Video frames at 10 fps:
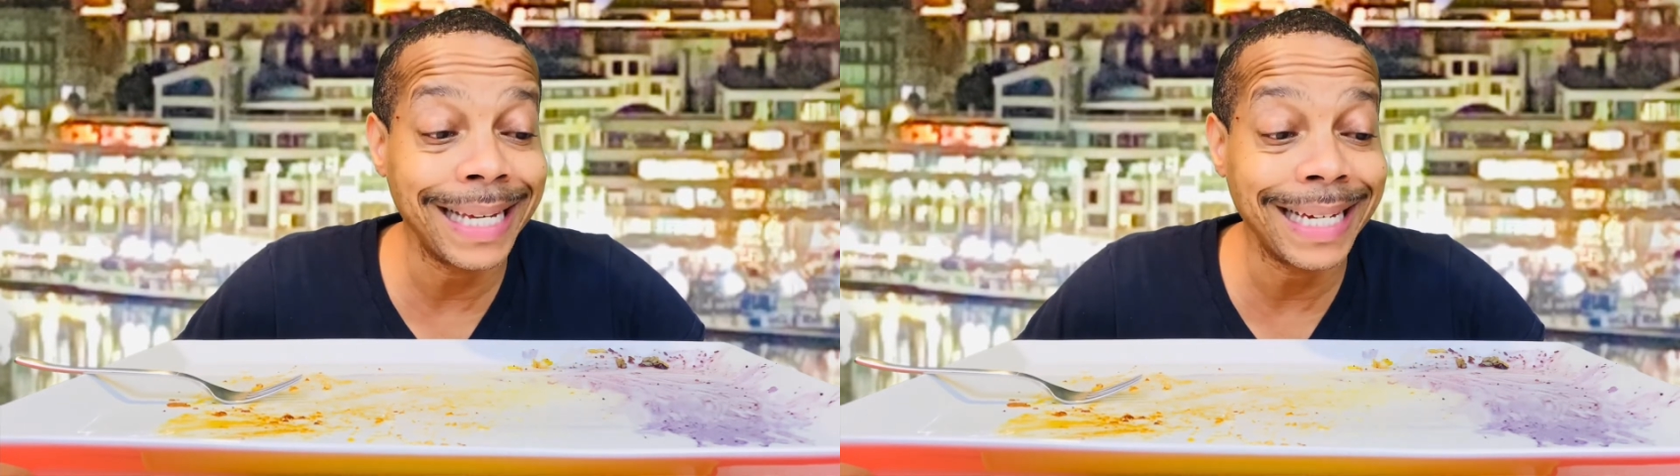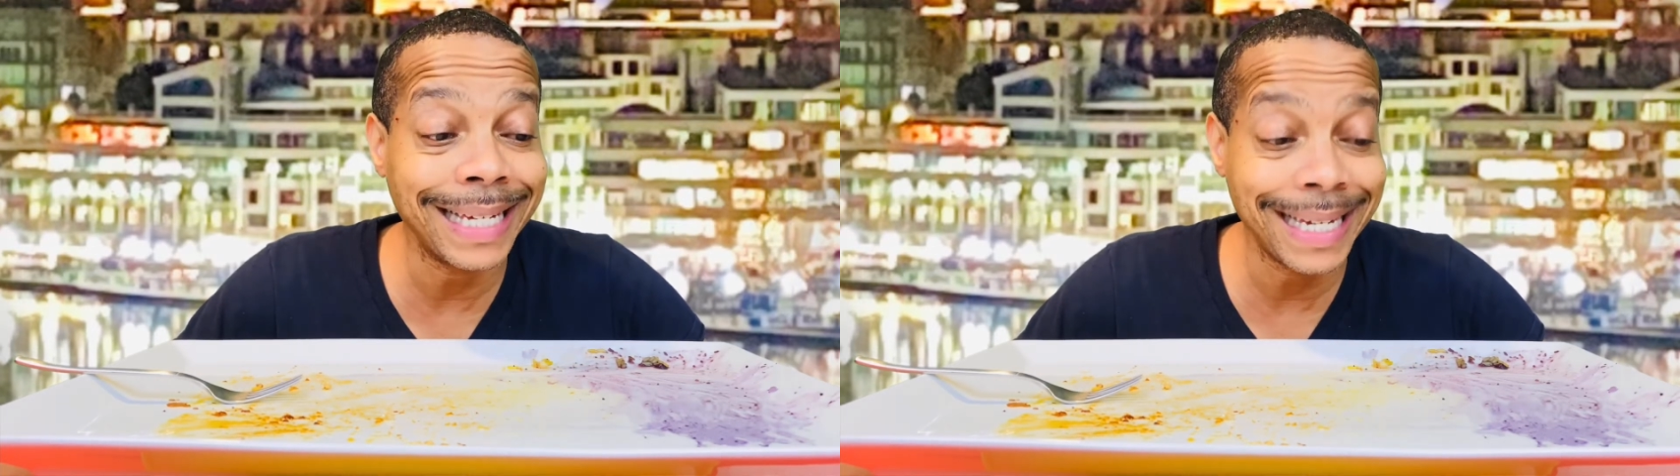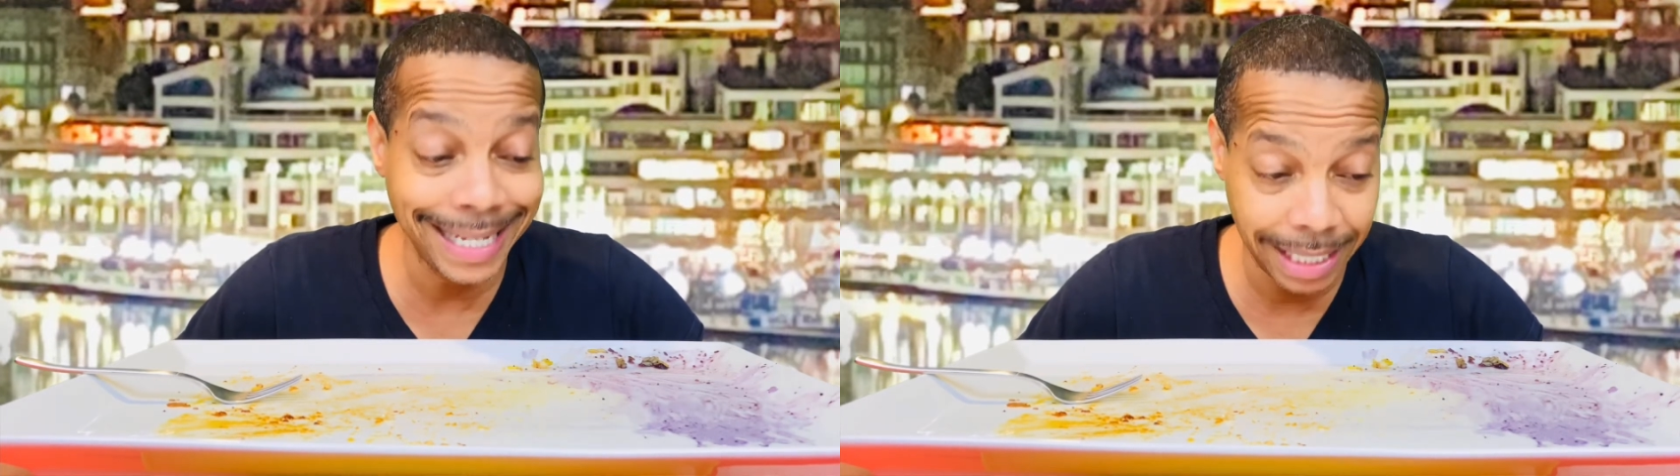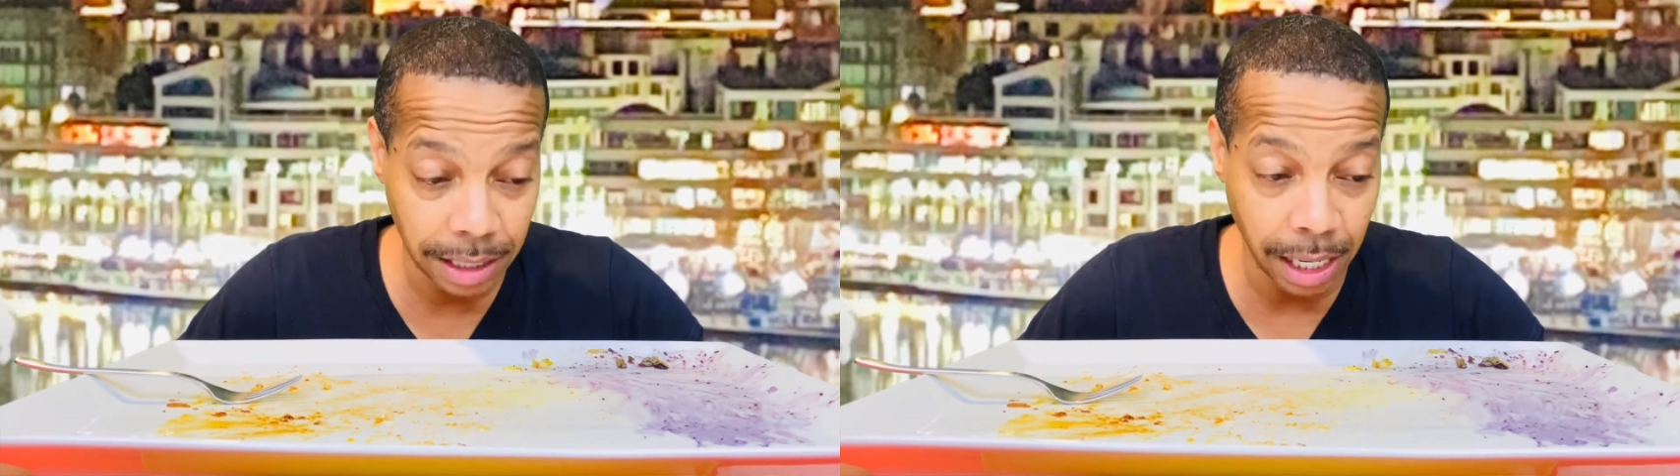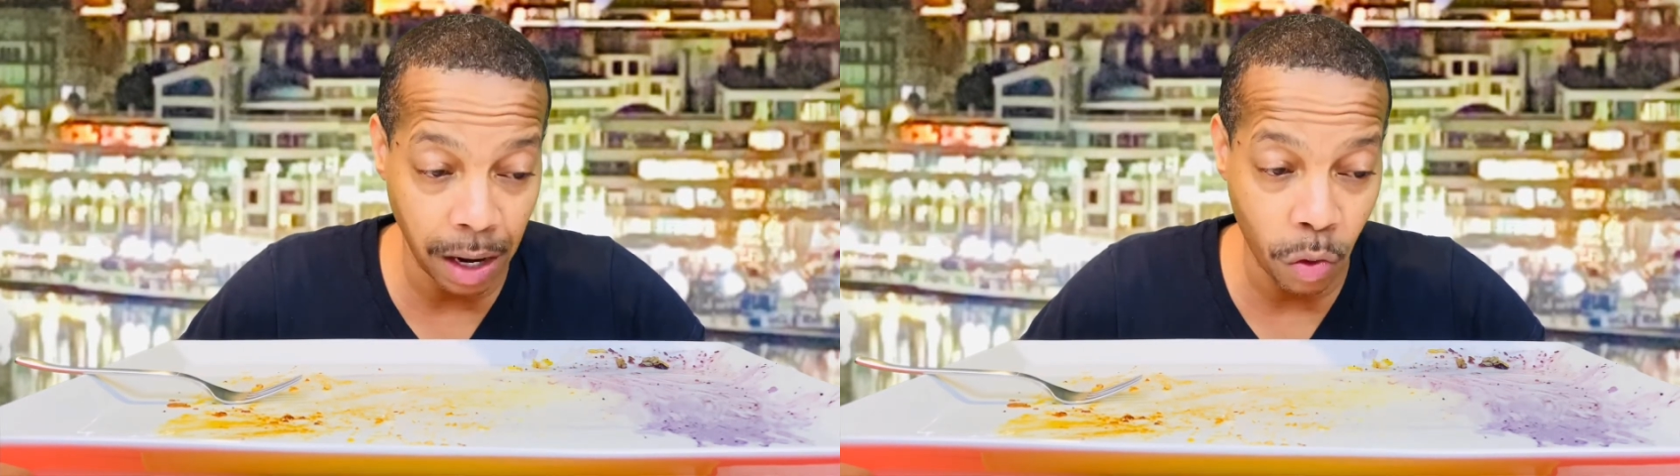against
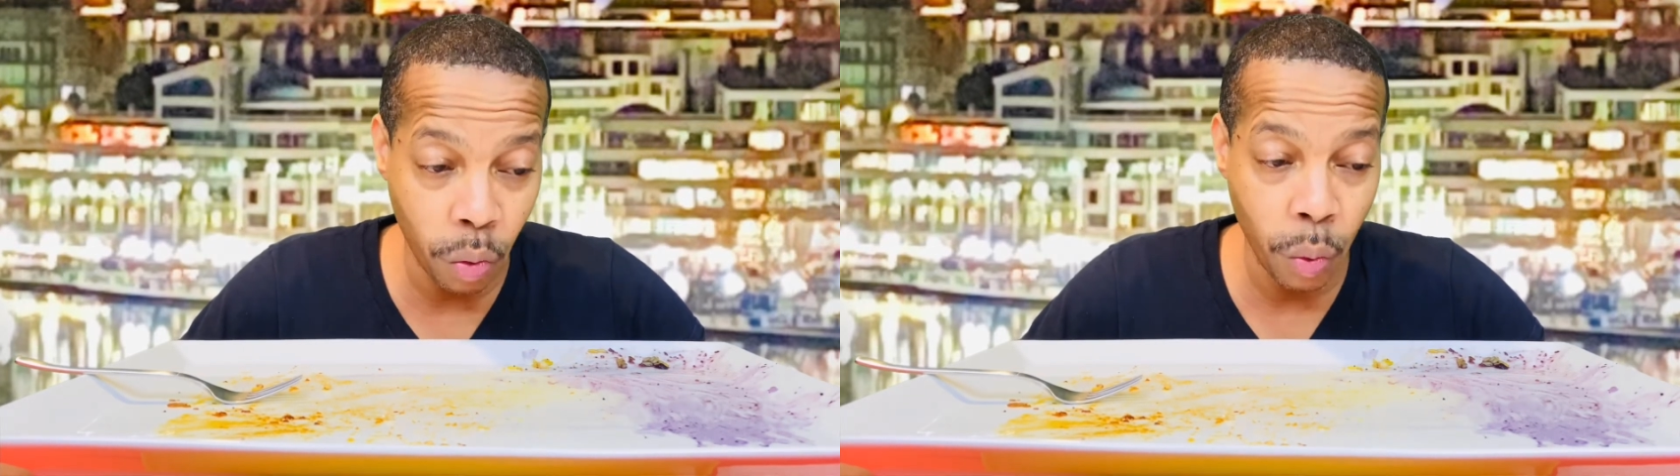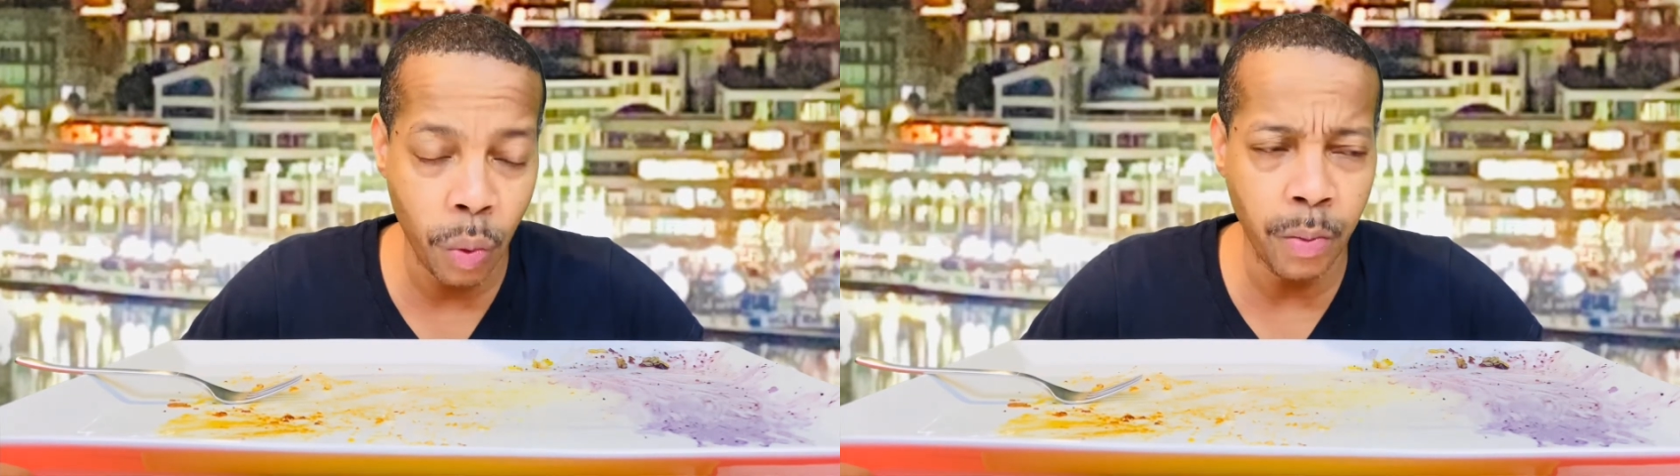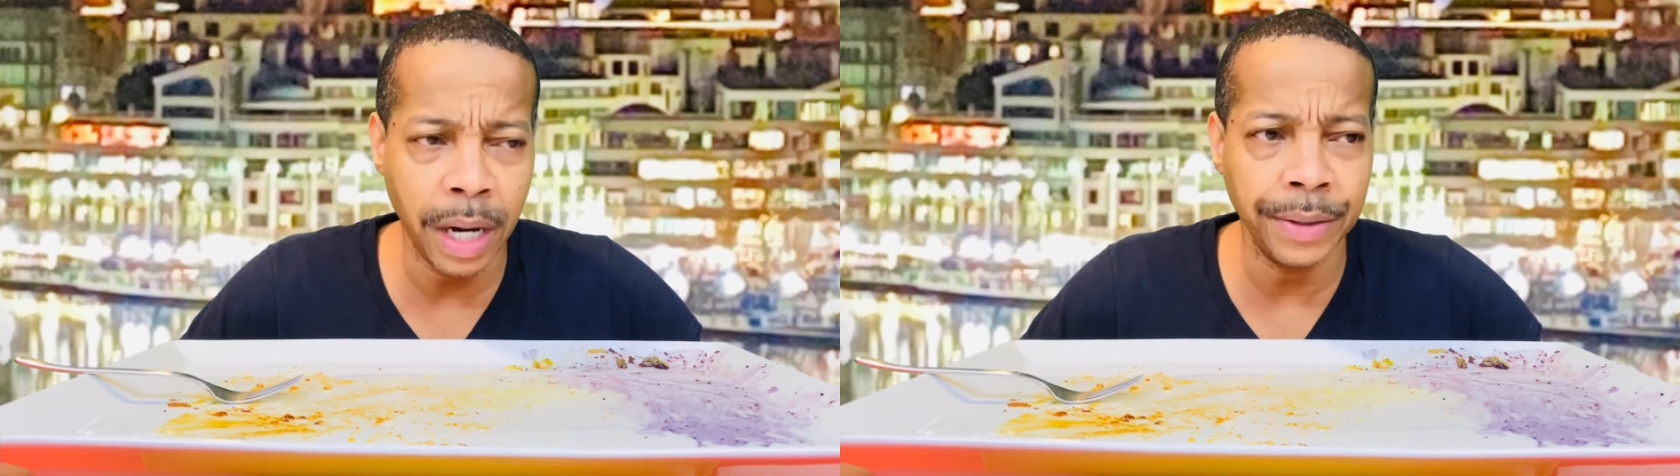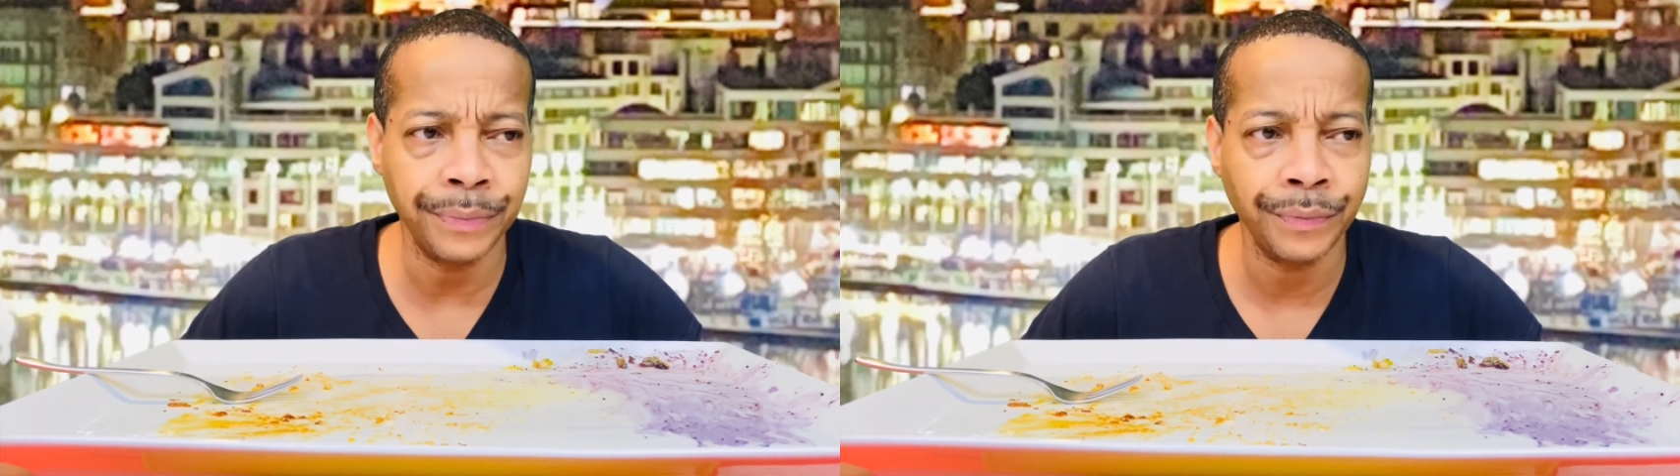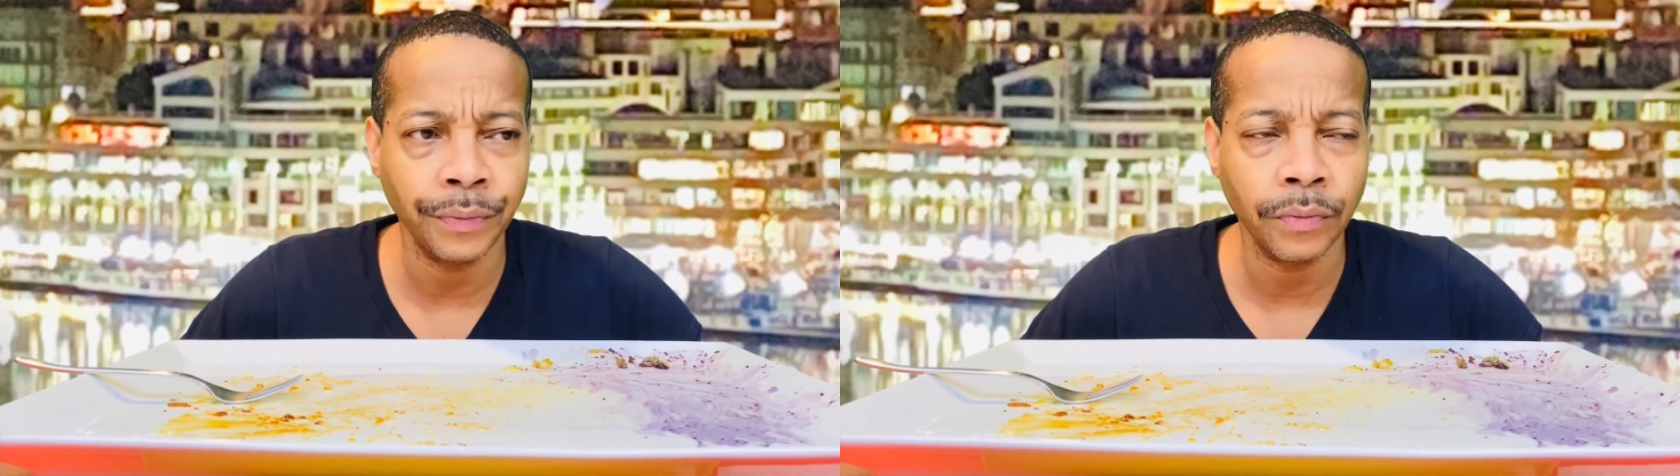that, but